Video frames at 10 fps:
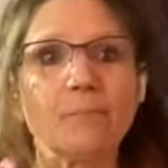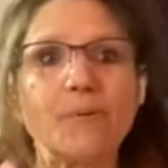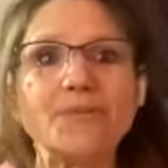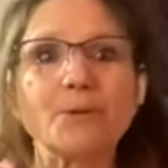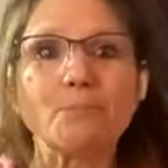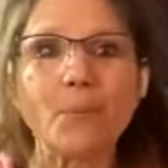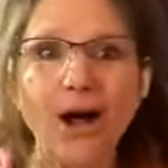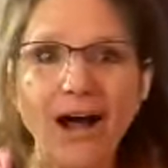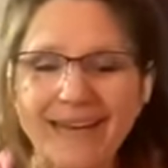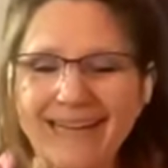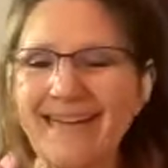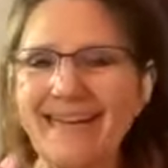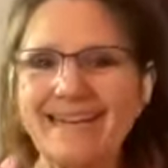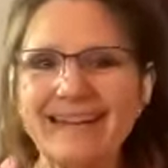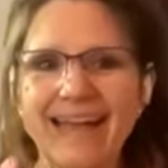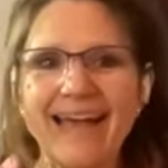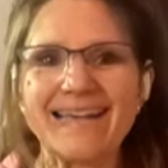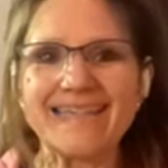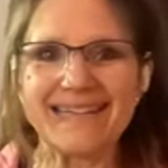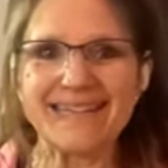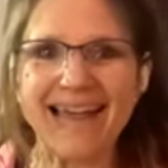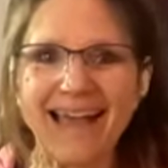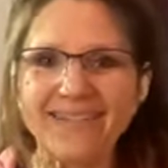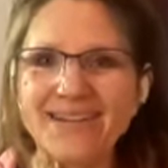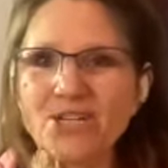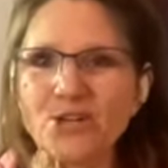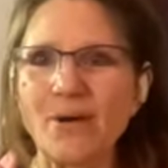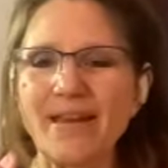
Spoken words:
but the body has an intelligent